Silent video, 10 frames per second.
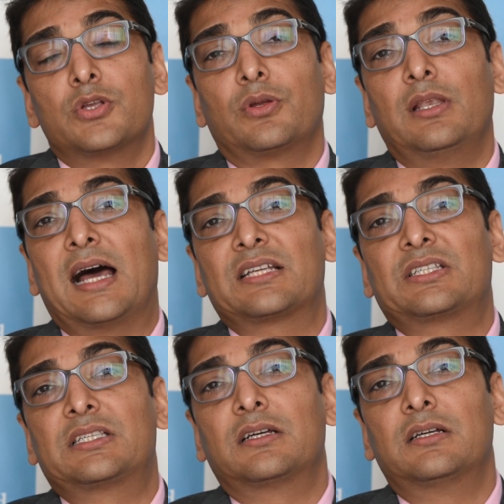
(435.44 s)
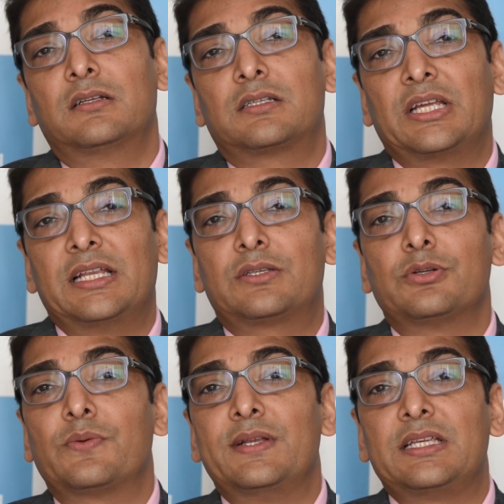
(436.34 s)
So in last 10
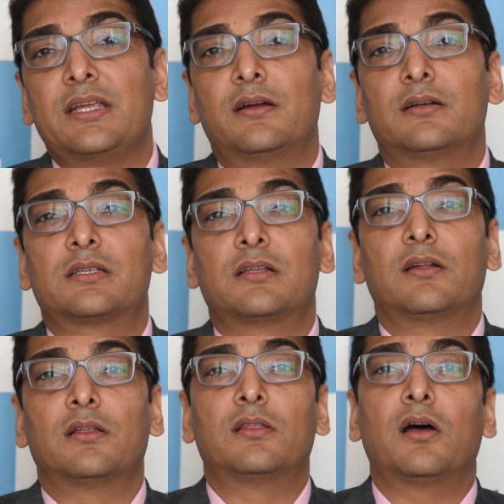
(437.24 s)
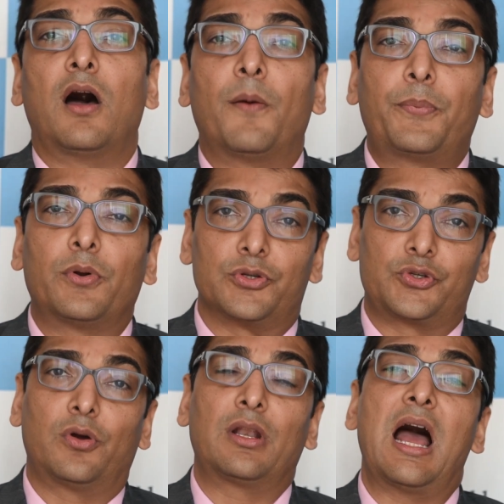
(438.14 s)
to 20 years, the
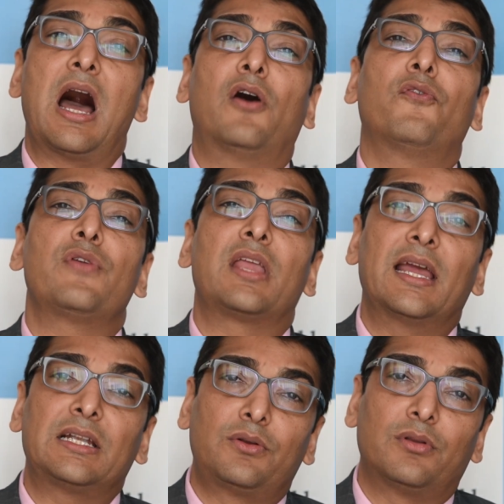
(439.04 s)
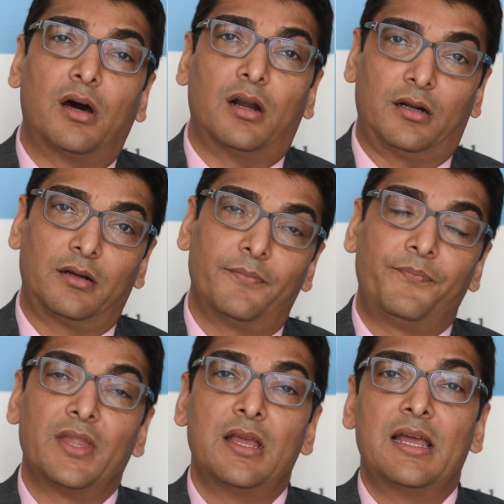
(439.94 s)
approach on how we get to the heart
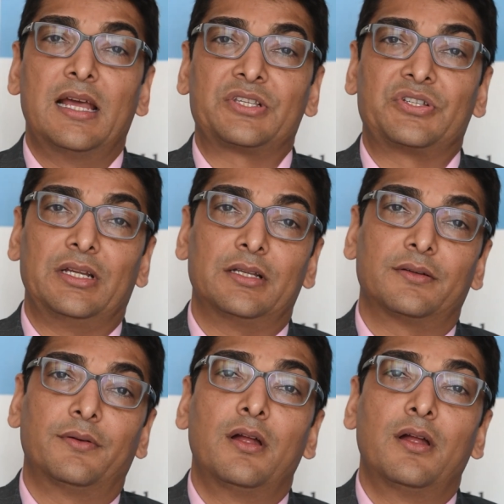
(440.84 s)
has changed.